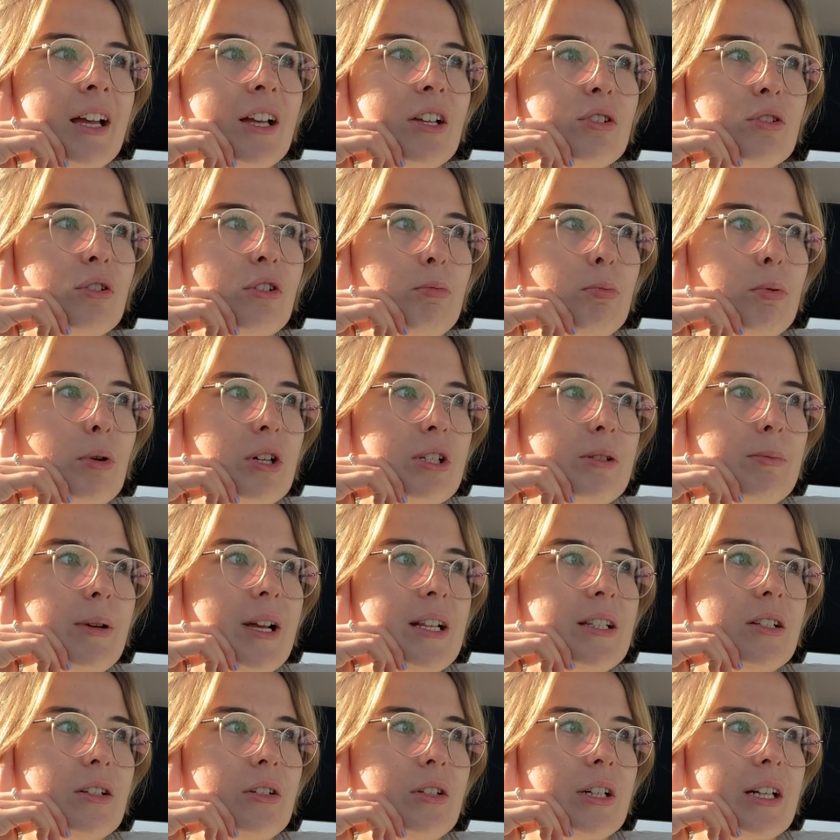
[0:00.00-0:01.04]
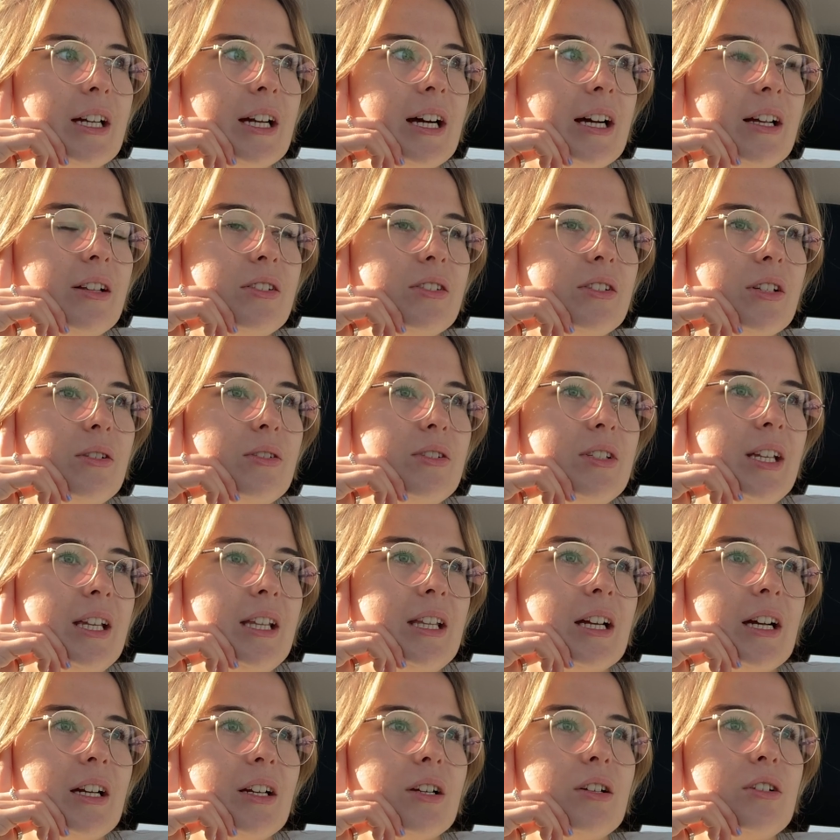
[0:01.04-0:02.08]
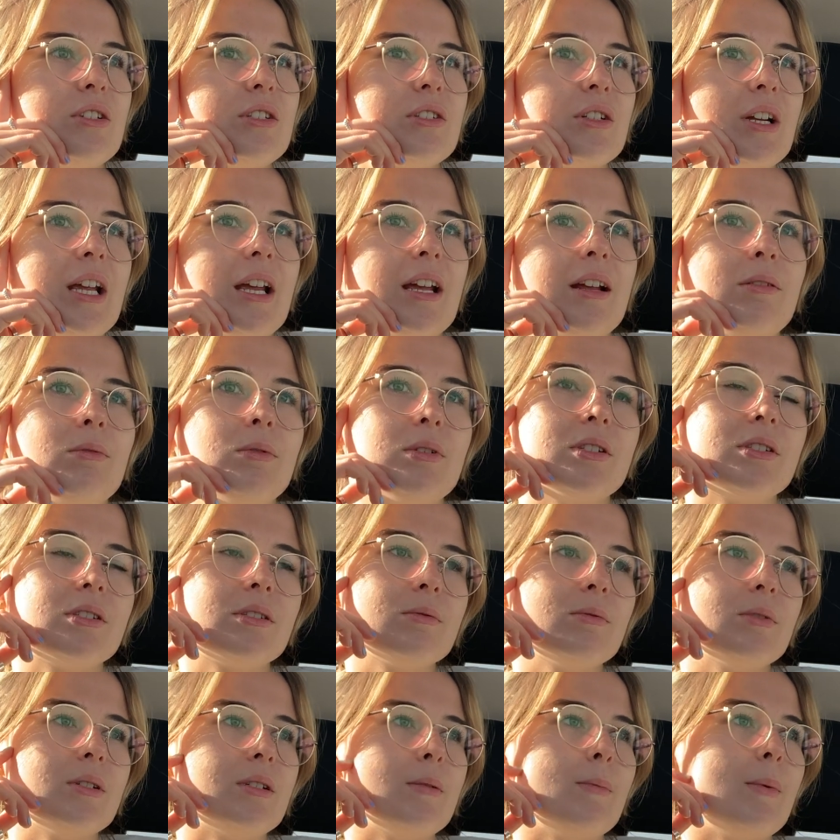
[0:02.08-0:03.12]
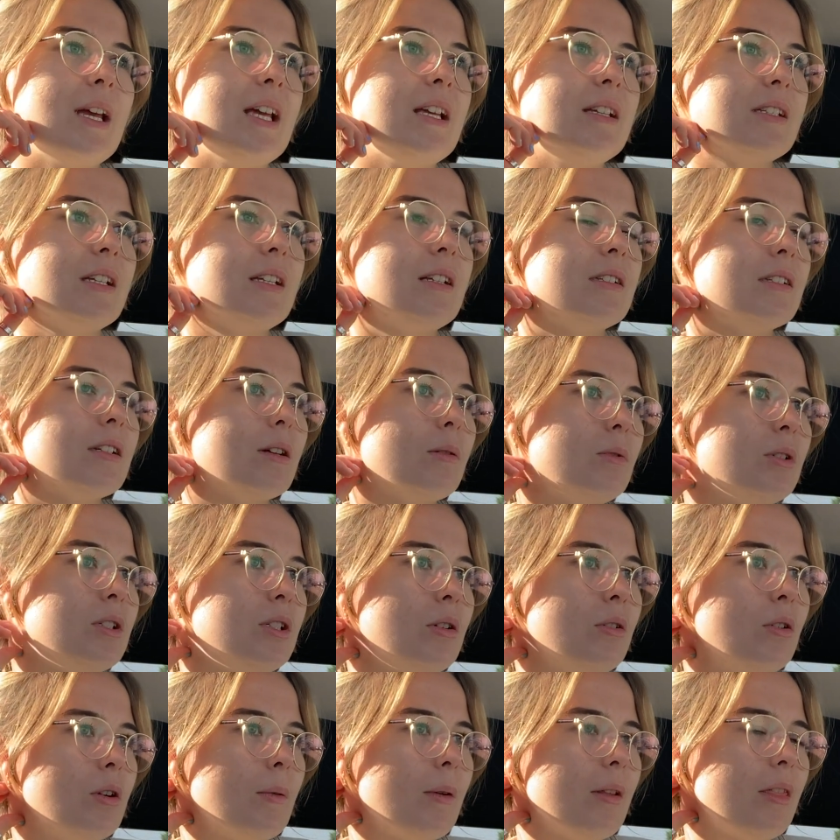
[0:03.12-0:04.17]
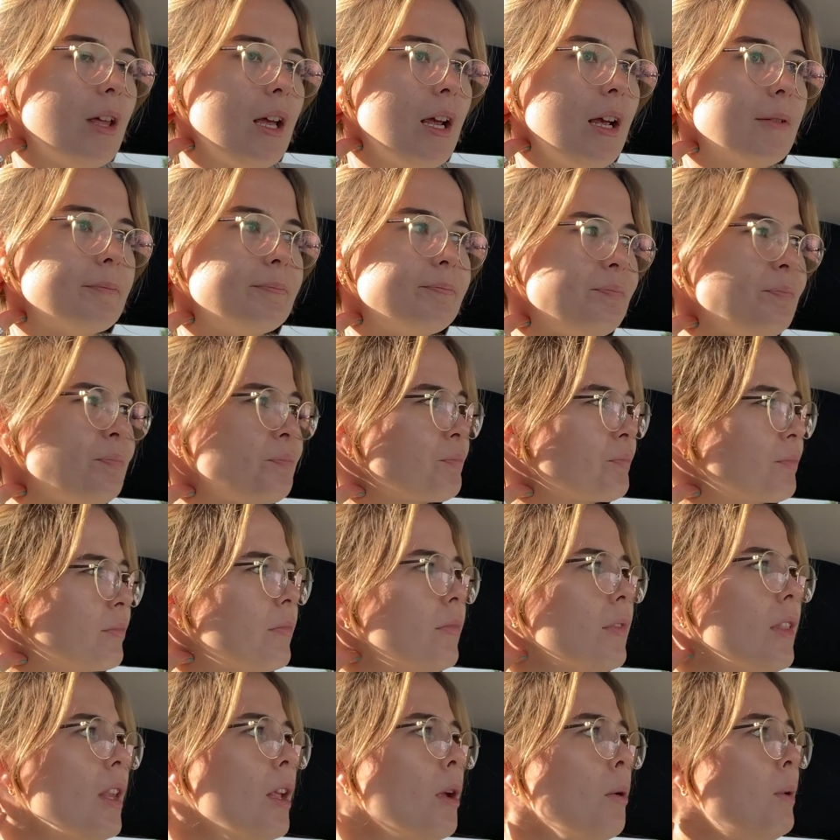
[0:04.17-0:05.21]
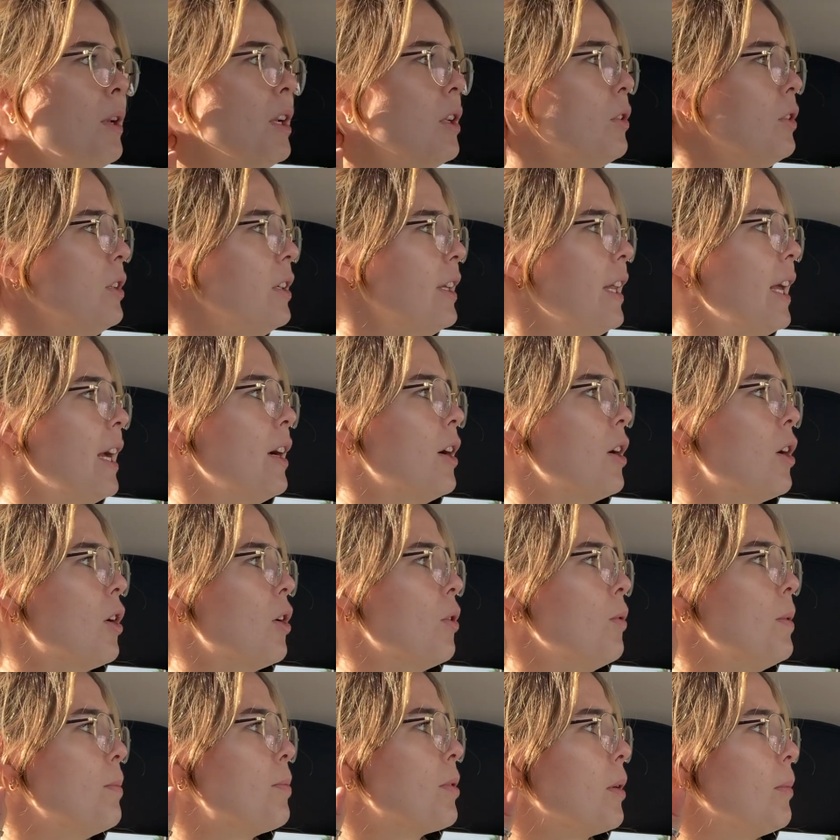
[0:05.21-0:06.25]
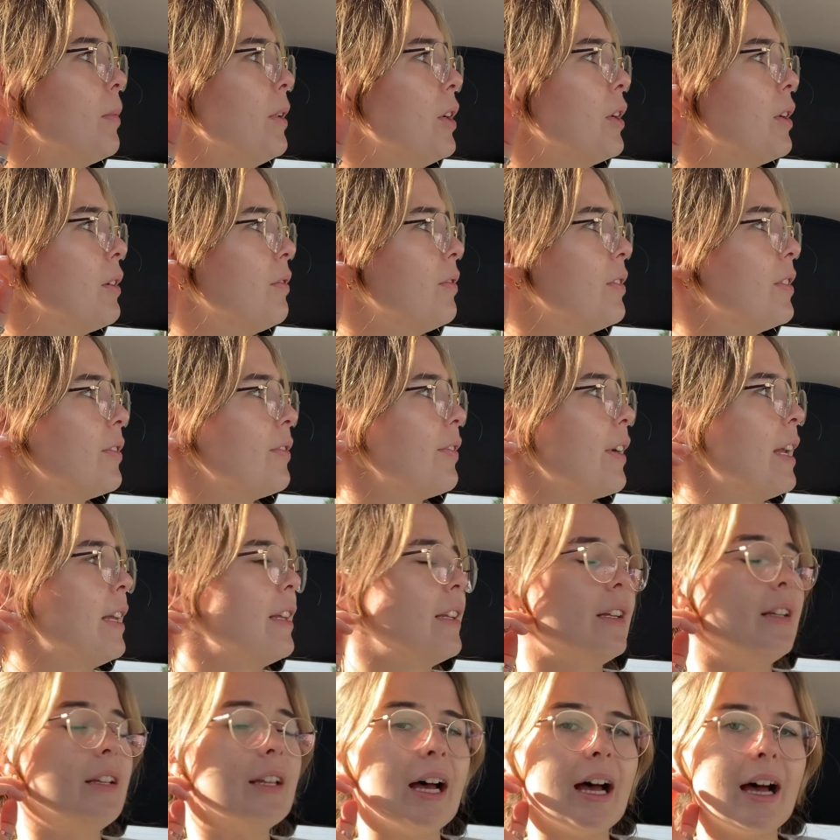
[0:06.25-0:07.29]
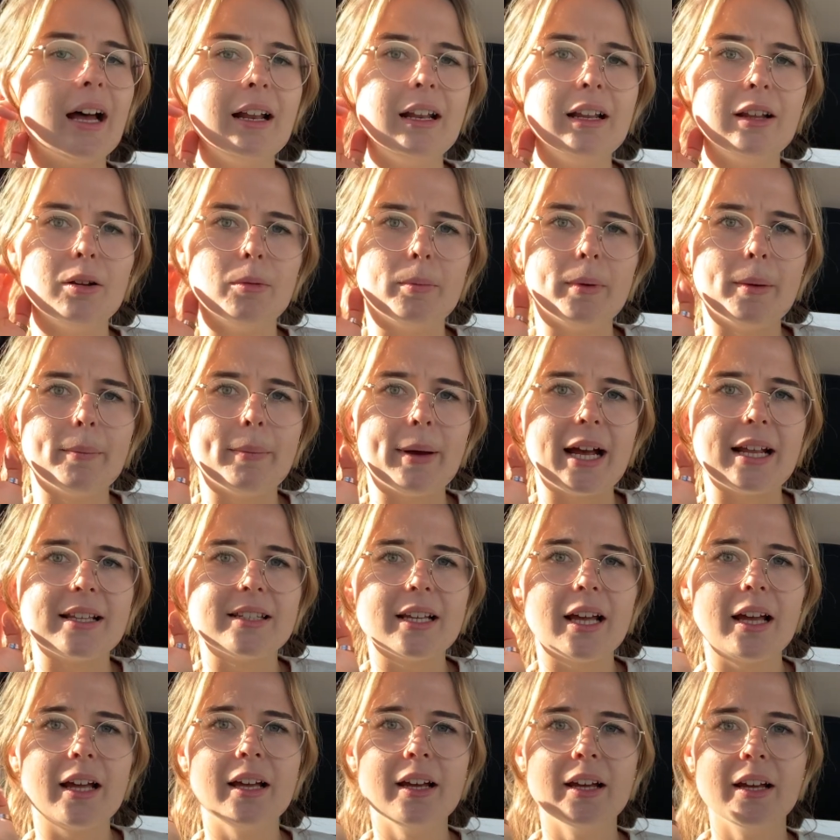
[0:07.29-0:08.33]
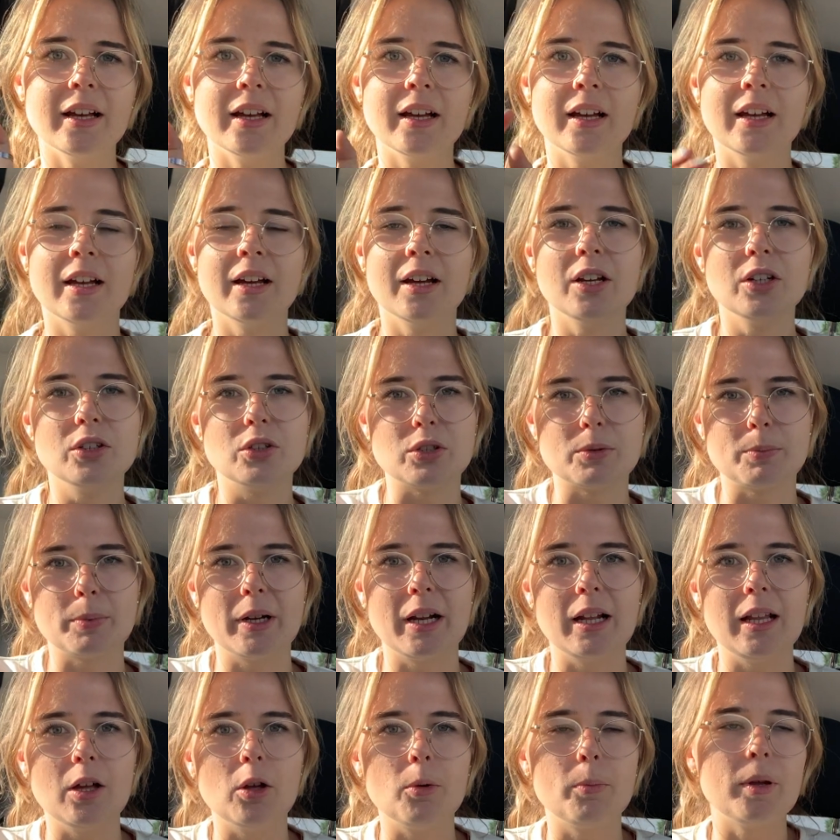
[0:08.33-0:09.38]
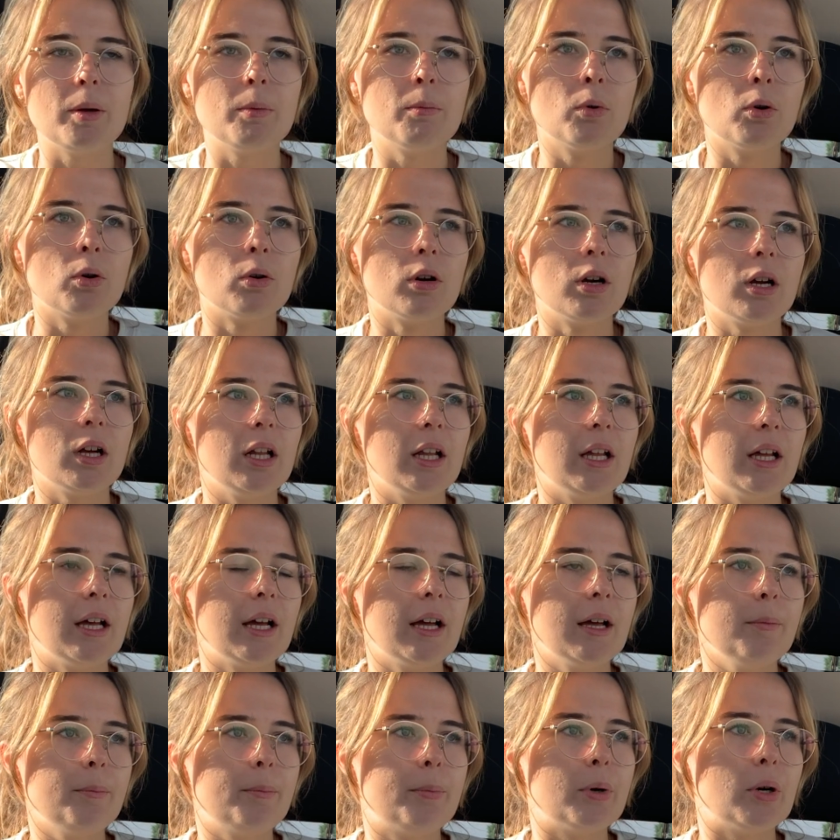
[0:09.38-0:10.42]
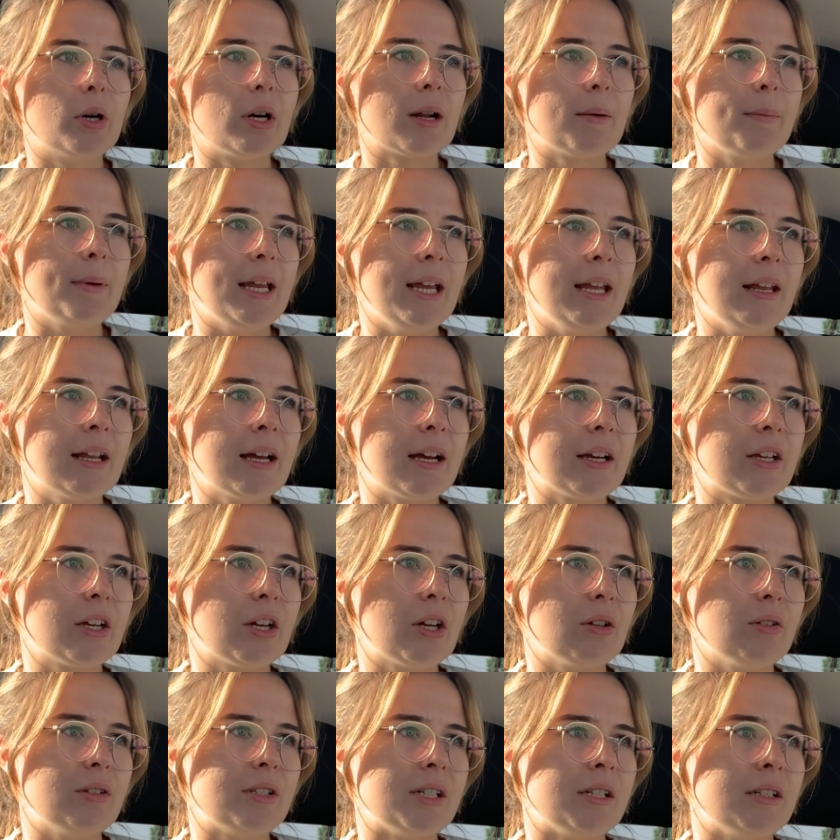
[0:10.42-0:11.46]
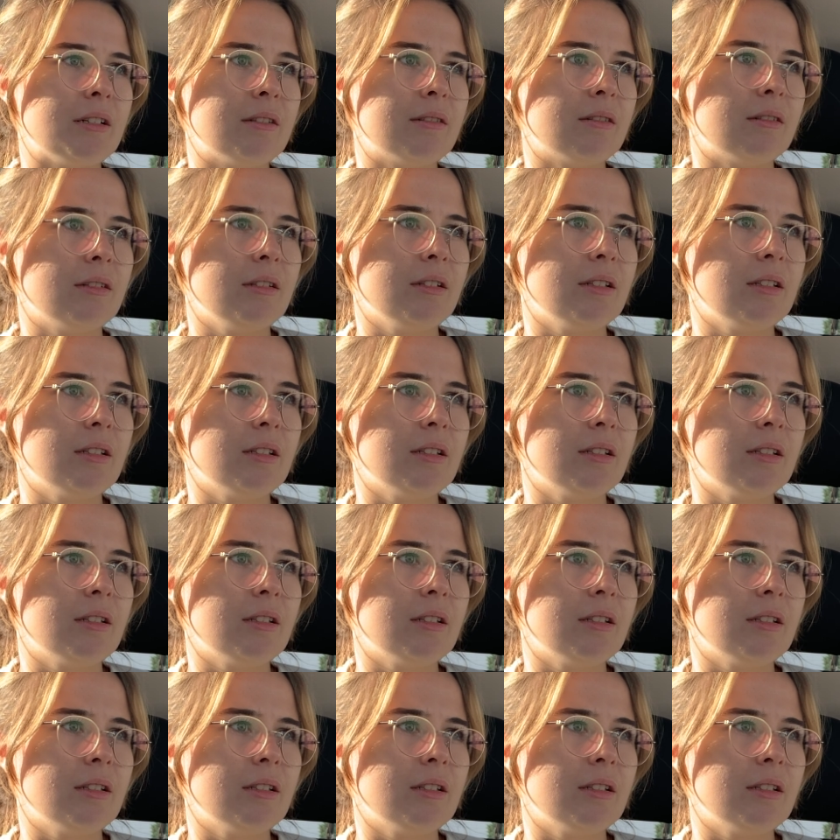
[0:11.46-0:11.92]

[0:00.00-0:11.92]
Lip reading: sort of prospect to look at, so seeing that go straight in was amazing. So we're 2-0. I think when you look at their goal, we probably could have defended that a little bit better, just been a little bit more alert. But I mean, that girl didn't